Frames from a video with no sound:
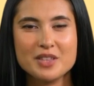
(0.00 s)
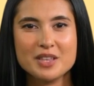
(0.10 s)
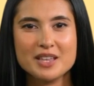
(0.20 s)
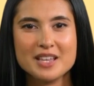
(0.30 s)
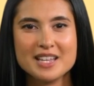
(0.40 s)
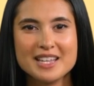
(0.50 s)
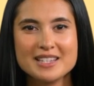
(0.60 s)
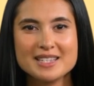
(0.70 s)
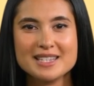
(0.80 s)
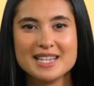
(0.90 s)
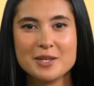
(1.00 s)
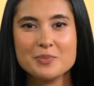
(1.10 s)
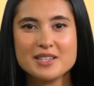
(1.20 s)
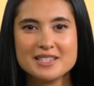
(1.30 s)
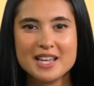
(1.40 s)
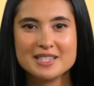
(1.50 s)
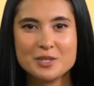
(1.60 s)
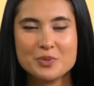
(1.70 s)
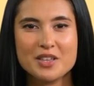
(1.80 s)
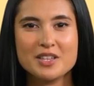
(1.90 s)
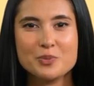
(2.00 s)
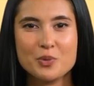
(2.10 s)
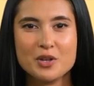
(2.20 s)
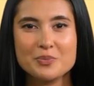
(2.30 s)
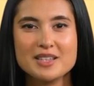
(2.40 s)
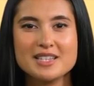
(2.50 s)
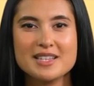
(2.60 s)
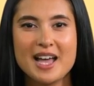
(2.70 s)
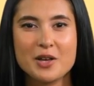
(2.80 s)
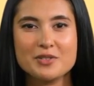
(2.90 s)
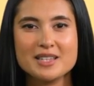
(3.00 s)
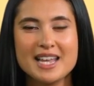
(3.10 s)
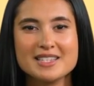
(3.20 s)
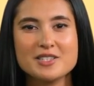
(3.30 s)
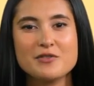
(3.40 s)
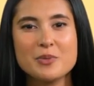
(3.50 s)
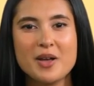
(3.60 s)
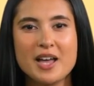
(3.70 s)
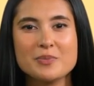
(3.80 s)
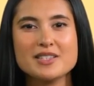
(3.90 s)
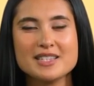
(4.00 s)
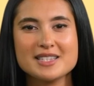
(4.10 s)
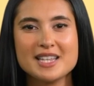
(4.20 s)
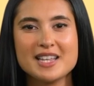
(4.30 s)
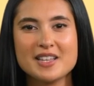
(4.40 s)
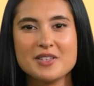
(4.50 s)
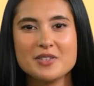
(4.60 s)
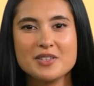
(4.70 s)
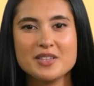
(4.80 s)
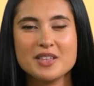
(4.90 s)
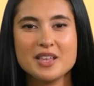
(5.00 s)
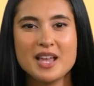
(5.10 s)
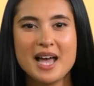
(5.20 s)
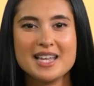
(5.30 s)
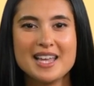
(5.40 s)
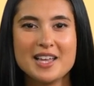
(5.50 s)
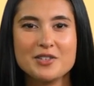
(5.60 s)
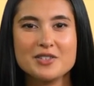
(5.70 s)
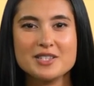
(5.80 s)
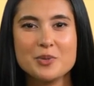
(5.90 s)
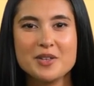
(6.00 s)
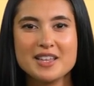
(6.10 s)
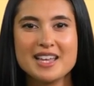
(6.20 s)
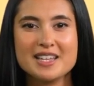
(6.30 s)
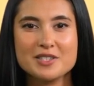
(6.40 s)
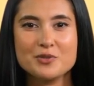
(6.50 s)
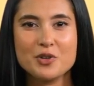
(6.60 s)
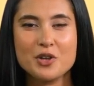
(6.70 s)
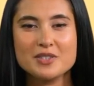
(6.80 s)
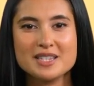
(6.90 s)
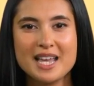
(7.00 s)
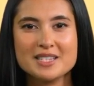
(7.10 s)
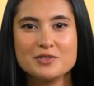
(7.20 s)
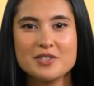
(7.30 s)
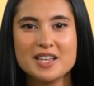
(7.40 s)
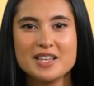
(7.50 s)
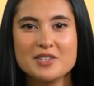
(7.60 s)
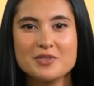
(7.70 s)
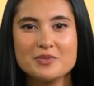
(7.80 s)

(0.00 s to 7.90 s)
You can use the same website to book an appointment at the help desk for permit of stay. And here are some other useful contacts for you.